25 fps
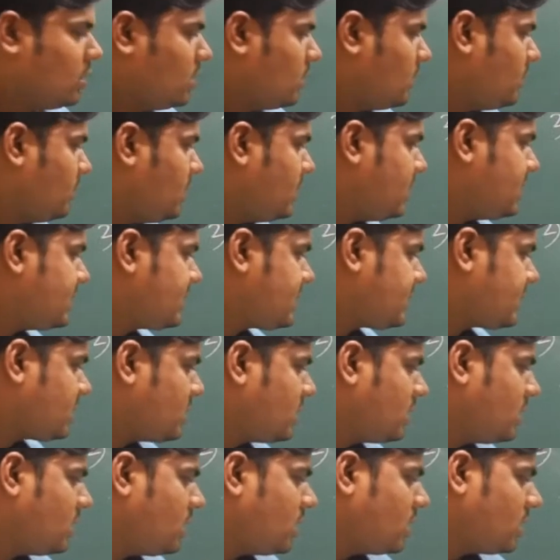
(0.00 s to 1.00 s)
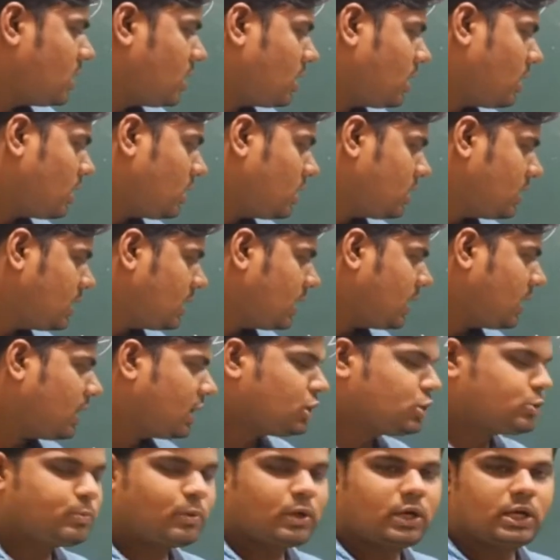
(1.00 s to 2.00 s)
Means the
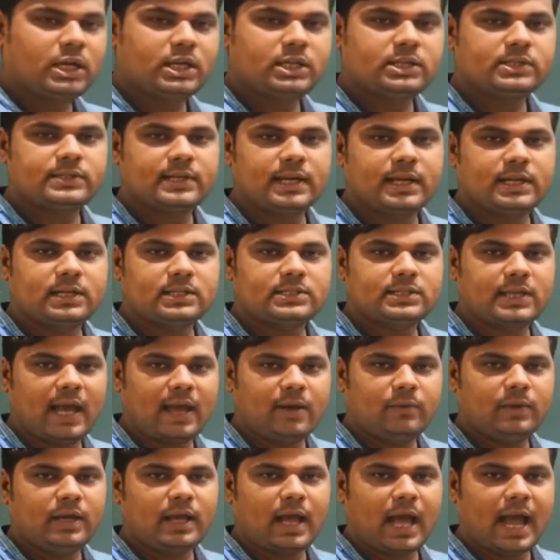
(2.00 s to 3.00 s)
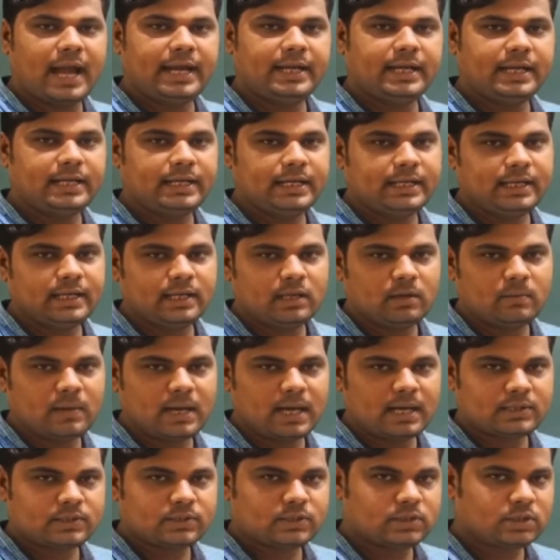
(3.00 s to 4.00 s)
corresponding sides having identical
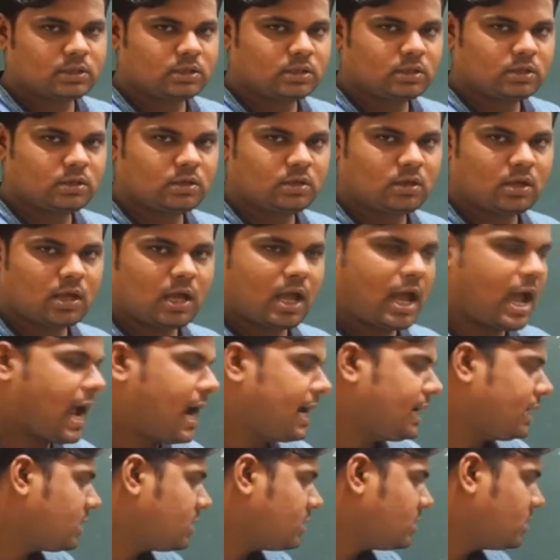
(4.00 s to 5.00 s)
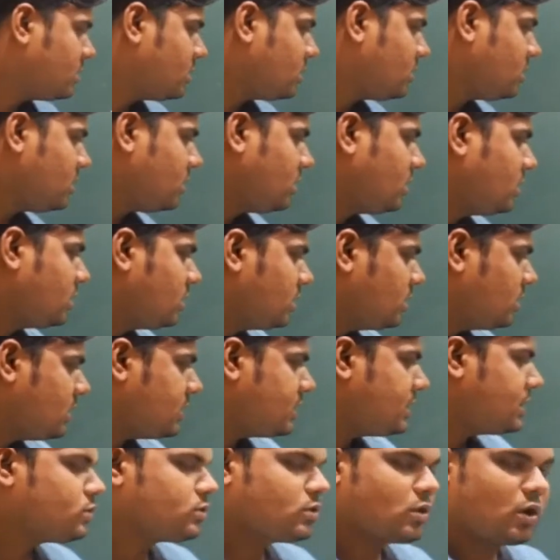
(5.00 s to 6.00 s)
marks, and this
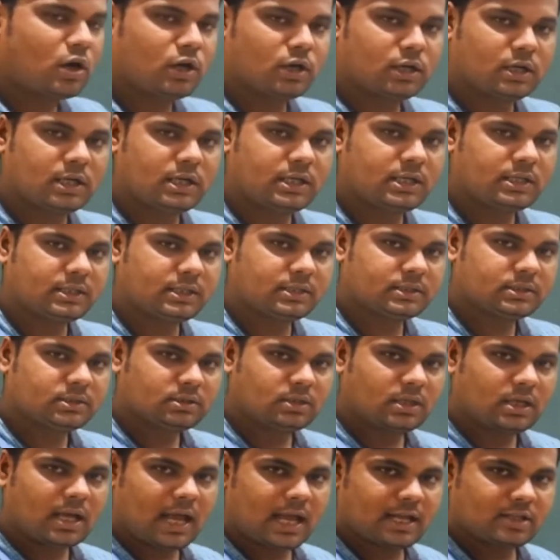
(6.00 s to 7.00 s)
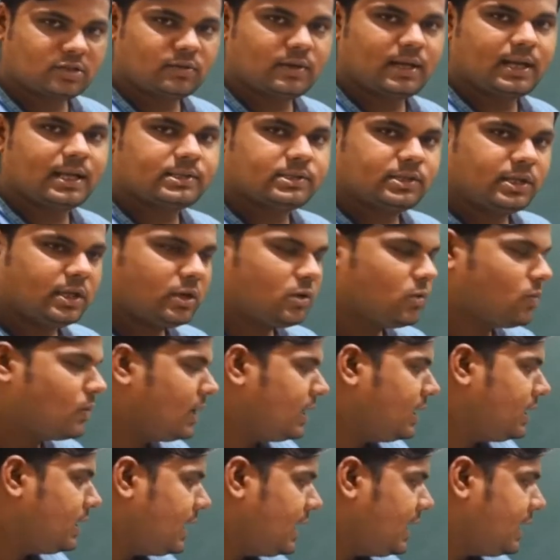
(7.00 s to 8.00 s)
is congruent as well as equal
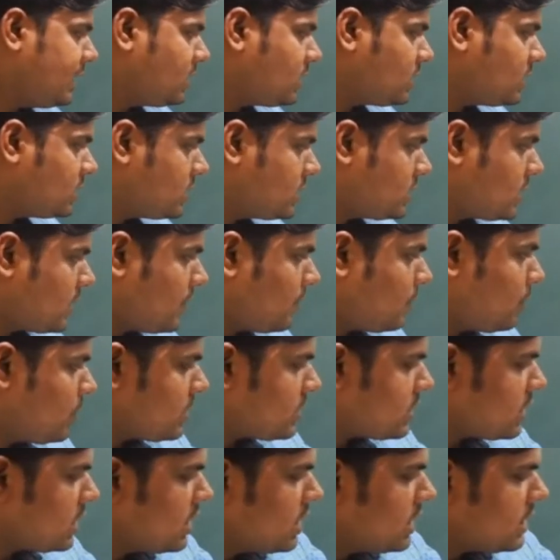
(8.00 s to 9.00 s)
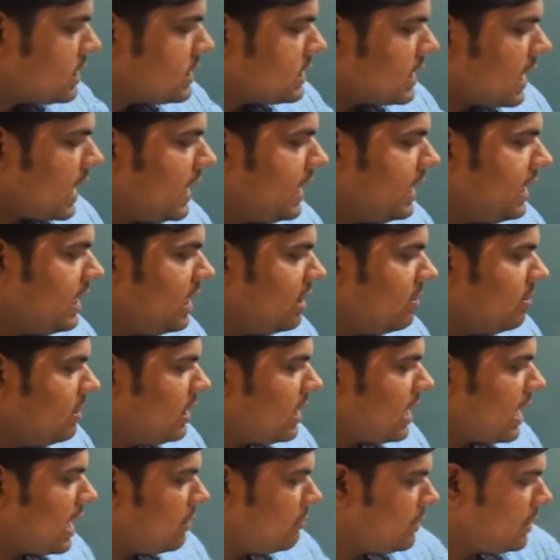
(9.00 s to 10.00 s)
in length. Suppose side AB
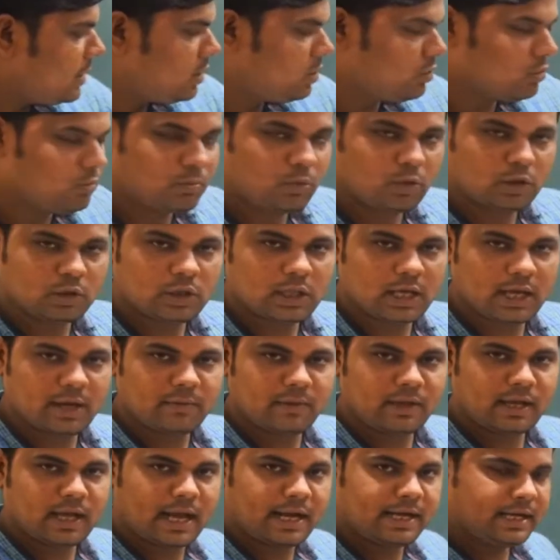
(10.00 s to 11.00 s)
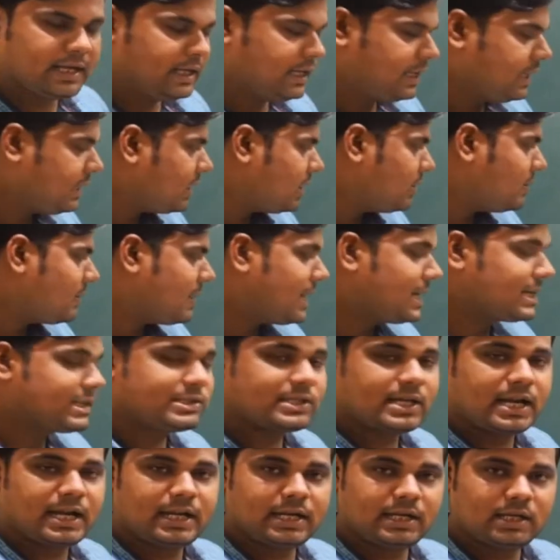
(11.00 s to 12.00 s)
and PQ both having identical marks
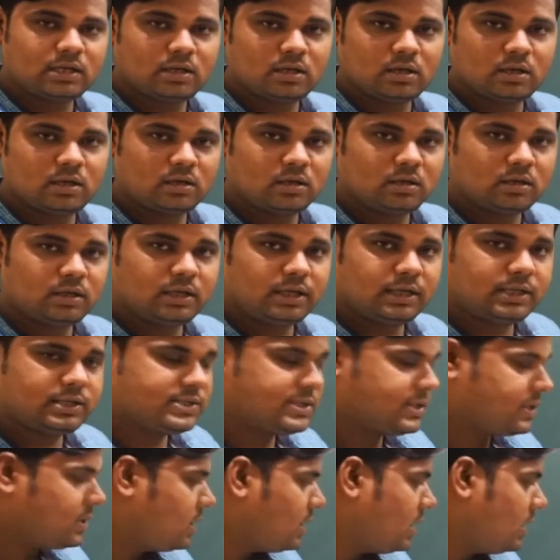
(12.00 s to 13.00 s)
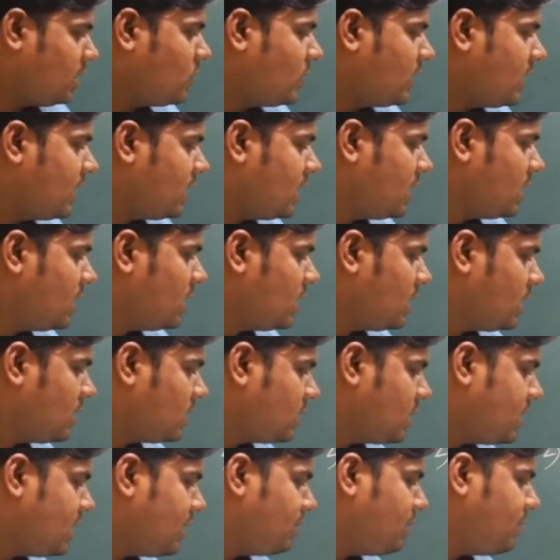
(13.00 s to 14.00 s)
and it's equal,
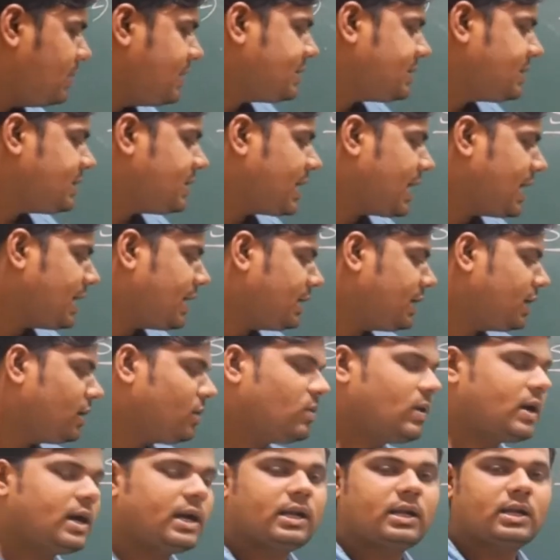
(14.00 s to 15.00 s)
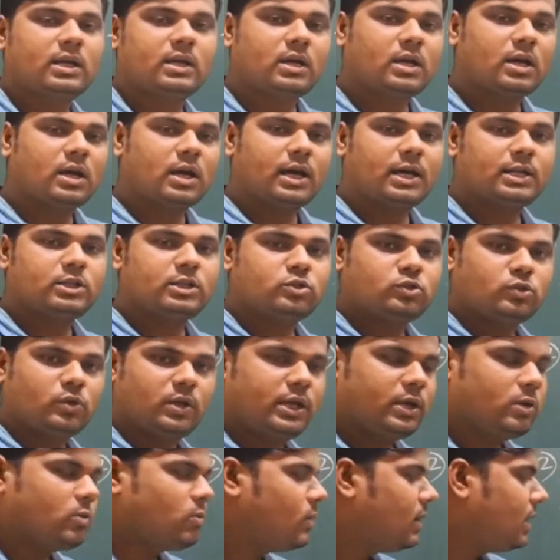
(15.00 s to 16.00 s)
then BC and QR also
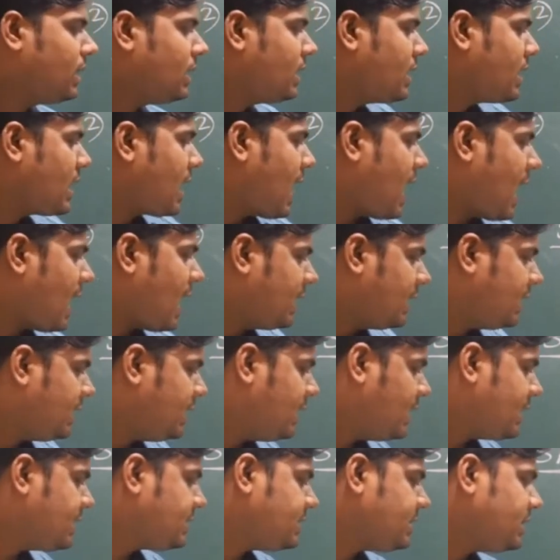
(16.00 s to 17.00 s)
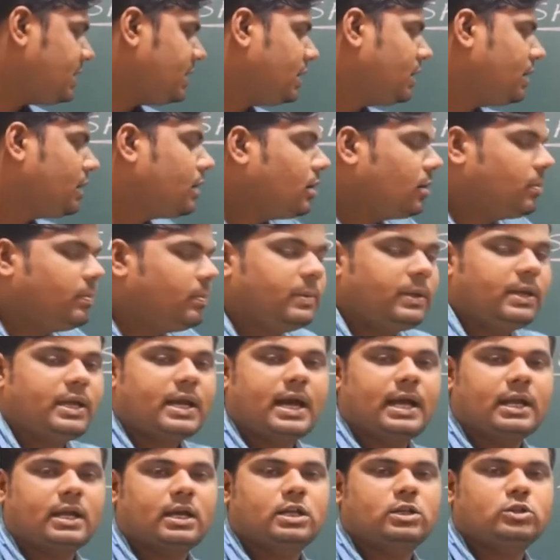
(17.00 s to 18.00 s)
equal, and AC
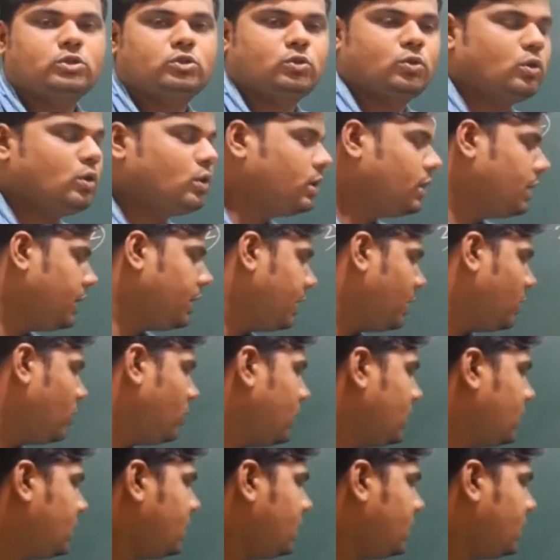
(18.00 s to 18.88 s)
PR also equal.